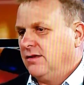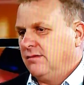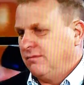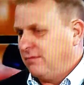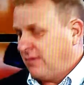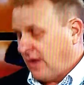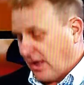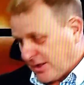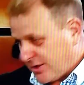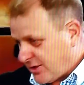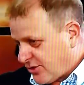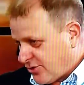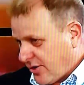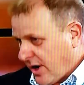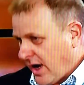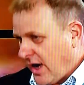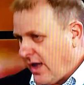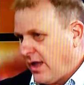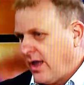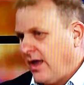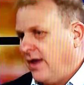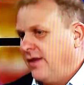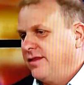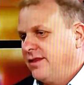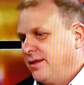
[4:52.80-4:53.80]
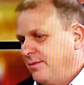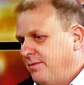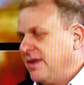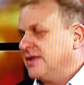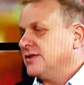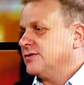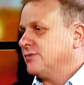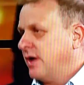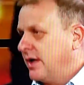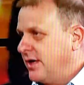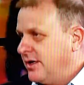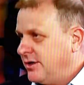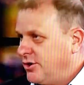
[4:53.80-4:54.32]
Australia, the best
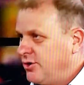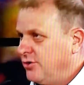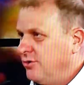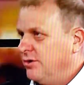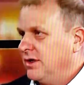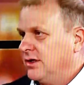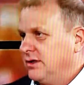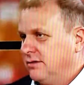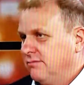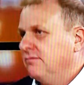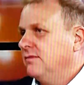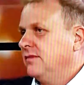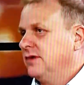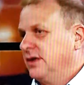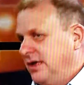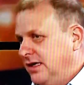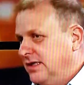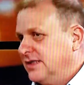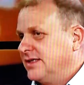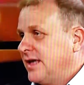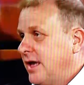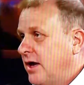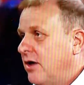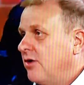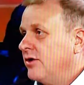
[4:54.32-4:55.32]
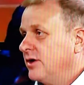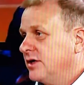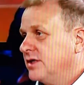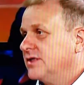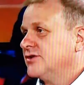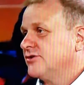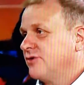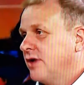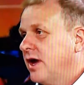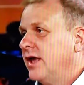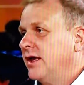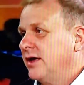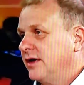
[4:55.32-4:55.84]
way to do it is get on an
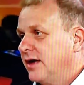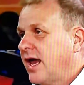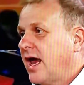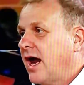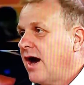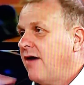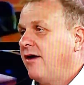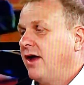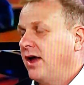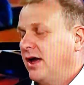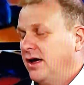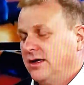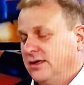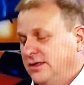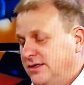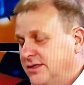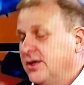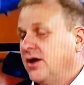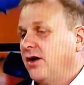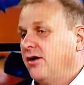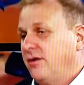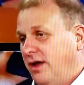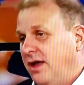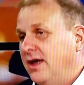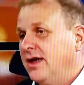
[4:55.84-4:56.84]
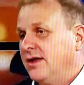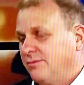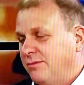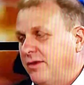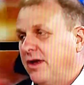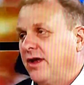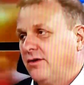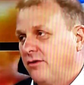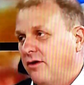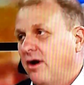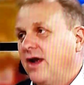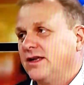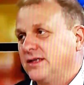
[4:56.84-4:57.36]
Australian carrier. And so yeah, it'd be
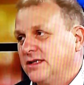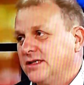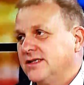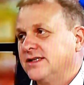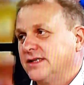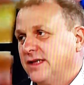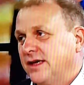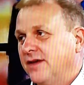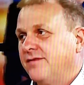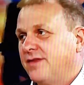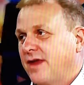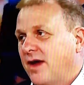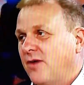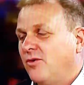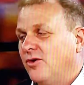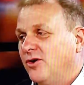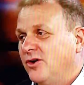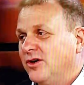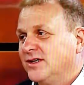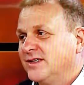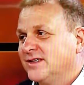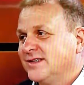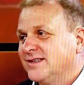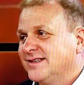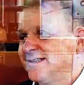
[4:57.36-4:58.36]
great to see if that works.